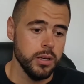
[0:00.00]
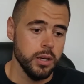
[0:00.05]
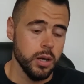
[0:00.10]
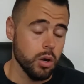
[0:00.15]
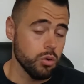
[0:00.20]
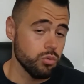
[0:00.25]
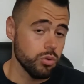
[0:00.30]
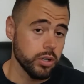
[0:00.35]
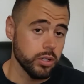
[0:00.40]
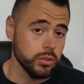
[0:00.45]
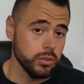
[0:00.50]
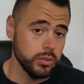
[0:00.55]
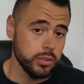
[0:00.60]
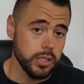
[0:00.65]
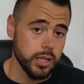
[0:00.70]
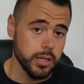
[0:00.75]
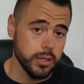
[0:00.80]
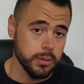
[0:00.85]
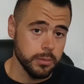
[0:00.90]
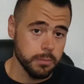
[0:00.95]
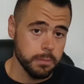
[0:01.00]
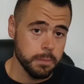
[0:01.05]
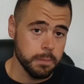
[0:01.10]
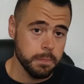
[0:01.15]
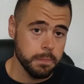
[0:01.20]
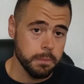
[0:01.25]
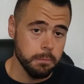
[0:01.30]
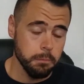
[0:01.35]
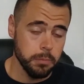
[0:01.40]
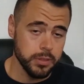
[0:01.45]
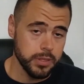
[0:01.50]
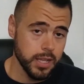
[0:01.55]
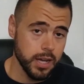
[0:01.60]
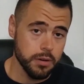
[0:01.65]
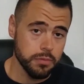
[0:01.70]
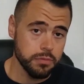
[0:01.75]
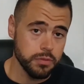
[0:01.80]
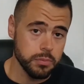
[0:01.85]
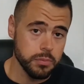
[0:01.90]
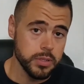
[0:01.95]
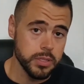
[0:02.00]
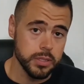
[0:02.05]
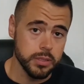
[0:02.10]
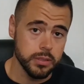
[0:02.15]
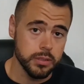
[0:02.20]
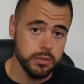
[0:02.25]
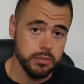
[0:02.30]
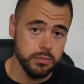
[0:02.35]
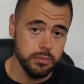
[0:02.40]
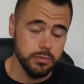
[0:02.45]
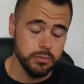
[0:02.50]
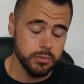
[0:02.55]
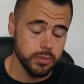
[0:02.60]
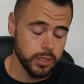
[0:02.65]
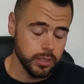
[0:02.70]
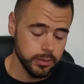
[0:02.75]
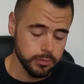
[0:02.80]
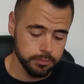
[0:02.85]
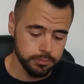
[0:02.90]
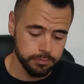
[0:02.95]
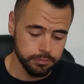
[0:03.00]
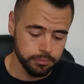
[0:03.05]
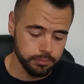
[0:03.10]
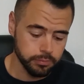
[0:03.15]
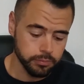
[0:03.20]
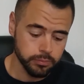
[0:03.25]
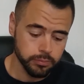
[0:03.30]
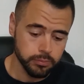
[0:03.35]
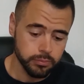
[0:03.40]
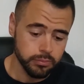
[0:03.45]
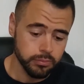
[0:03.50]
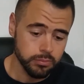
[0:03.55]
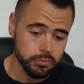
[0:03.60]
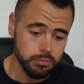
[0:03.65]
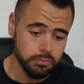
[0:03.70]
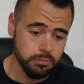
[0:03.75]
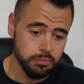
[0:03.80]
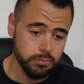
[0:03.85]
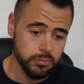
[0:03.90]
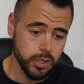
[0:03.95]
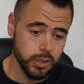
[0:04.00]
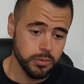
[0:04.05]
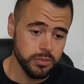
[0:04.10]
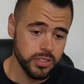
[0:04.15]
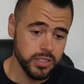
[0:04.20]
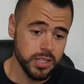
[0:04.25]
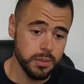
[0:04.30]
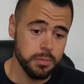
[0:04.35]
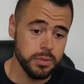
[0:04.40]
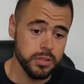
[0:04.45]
a regular day, but not for me, right? I say that